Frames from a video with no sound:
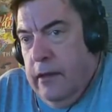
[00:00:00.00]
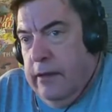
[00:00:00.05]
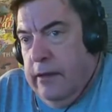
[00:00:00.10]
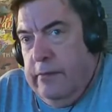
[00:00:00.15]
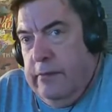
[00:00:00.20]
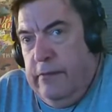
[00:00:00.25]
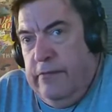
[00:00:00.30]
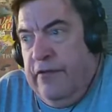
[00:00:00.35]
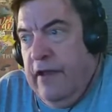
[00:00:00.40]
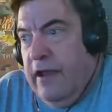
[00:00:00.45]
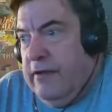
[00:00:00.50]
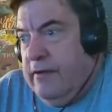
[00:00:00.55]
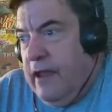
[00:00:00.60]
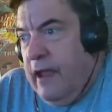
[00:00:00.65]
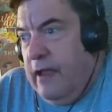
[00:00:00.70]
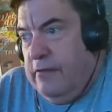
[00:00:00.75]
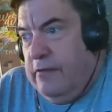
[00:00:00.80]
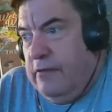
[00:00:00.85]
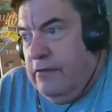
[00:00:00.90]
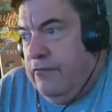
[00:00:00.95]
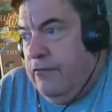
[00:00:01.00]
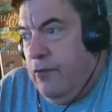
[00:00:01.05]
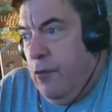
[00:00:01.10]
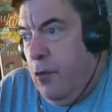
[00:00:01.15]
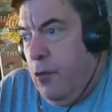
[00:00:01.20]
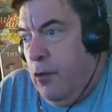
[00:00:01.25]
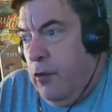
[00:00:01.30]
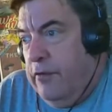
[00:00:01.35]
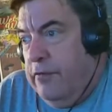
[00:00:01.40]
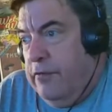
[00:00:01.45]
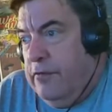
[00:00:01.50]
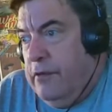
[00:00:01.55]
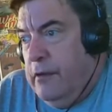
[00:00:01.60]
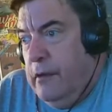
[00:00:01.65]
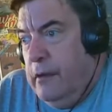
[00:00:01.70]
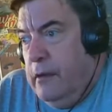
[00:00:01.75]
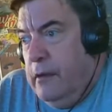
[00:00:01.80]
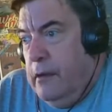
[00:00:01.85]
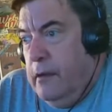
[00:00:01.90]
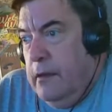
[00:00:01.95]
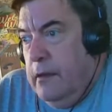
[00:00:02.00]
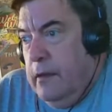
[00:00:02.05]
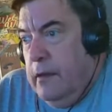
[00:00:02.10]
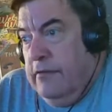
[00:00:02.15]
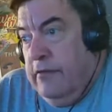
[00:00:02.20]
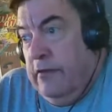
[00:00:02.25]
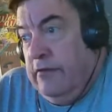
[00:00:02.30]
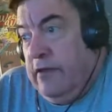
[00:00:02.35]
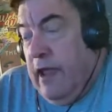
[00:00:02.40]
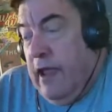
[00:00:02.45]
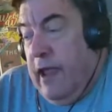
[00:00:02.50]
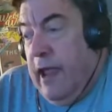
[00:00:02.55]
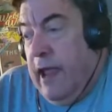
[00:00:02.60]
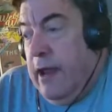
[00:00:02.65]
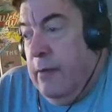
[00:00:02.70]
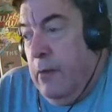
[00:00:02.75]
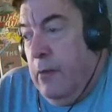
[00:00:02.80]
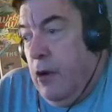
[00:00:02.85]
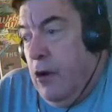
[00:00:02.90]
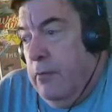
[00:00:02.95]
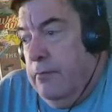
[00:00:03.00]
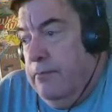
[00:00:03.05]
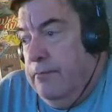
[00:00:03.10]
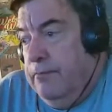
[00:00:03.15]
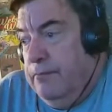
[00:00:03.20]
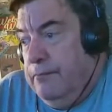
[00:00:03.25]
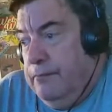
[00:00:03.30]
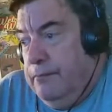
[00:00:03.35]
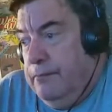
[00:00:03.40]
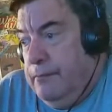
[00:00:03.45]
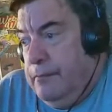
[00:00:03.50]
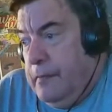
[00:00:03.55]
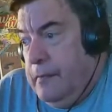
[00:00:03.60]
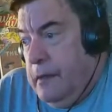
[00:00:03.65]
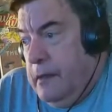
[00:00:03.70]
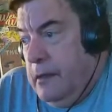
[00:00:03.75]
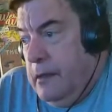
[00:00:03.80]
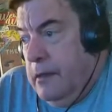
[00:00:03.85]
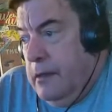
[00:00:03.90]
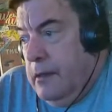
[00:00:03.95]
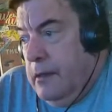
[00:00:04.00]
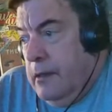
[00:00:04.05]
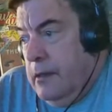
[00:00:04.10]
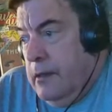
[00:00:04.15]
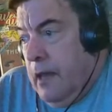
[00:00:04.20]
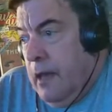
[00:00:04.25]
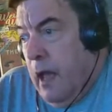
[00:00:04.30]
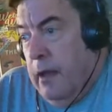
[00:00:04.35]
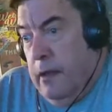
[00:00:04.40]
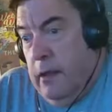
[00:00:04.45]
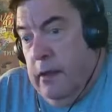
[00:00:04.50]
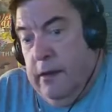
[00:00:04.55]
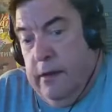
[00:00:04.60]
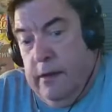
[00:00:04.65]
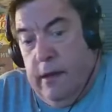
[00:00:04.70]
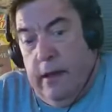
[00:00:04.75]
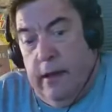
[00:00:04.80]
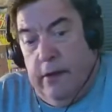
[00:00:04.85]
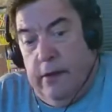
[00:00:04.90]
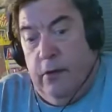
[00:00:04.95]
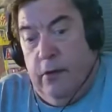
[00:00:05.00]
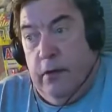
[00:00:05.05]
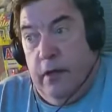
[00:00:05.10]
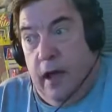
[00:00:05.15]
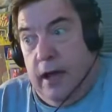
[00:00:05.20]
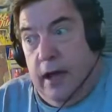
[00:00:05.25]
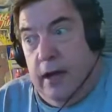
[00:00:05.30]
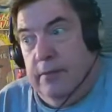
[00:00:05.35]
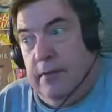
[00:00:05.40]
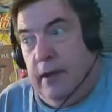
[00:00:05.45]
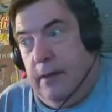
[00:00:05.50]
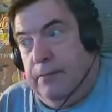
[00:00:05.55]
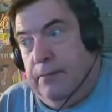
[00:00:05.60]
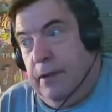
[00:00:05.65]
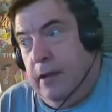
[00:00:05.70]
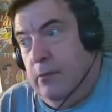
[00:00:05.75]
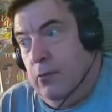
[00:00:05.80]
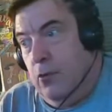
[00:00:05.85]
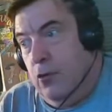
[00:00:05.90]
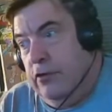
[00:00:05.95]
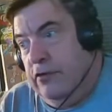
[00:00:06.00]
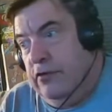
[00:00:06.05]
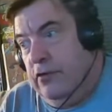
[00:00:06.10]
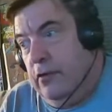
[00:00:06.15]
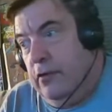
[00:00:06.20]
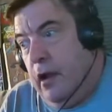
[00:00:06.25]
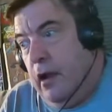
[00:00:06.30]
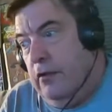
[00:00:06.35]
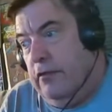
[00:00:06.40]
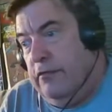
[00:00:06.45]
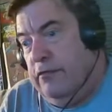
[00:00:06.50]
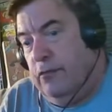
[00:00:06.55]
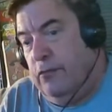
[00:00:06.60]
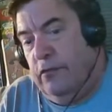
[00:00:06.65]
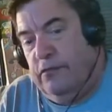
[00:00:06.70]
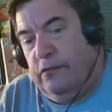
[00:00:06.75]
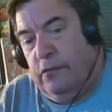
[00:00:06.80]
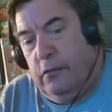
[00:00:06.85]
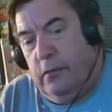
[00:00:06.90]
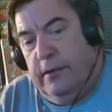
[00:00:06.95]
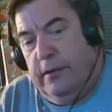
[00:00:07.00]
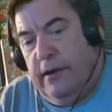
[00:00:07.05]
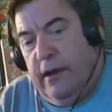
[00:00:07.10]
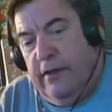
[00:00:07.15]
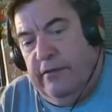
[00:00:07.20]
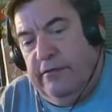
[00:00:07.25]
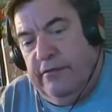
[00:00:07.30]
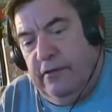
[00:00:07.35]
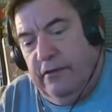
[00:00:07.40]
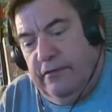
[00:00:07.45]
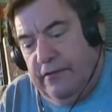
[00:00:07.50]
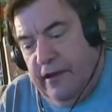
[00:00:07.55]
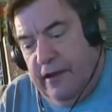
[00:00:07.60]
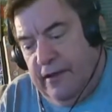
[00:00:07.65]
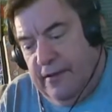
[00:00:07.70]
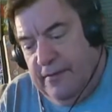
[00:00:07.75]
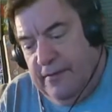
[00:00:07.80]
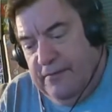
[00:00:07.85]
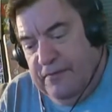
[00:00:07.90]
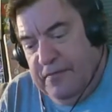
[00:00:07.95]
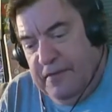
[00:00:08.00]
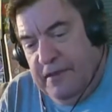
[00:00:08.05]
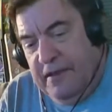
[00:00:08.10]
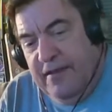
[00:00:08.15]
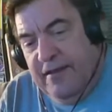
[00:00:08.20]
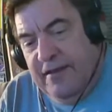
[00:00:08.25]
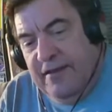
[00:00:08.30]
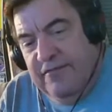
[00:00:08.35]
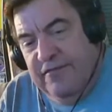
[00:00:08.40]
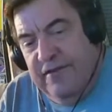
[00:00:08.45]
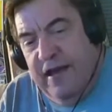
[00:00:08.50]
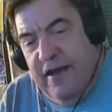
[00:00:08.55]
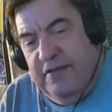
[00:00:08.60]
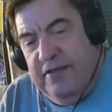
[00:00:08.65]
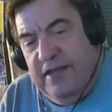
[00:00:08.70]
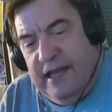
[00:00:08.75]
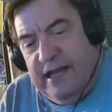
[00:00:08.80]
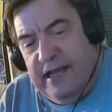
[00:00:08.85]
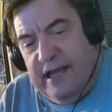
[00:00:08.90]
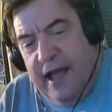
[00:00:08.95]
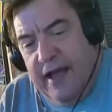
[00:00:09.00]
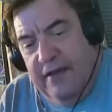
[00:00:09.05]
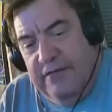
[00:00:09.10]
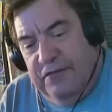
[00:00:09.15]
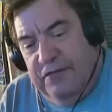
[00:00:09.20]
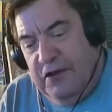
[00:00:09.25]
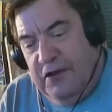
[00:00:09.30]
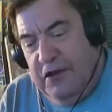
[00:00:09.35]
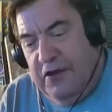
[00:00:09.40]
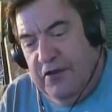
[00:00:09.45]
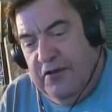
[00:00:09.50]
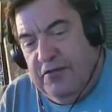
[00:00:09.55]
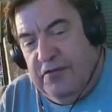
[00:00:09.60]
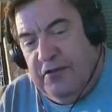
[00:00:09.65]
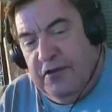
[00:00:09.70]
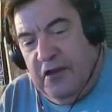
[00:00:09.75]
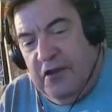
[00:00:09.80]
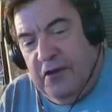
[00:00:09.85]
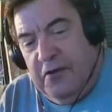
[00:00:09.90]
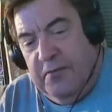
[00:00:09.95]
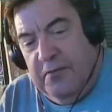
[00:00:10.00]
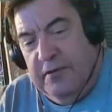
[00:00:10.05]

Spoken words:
Fantastic Fours. It's just I had them all. And a lot of them that I paid more than $2 for, so it would have been nice to have found that guy a few years ago.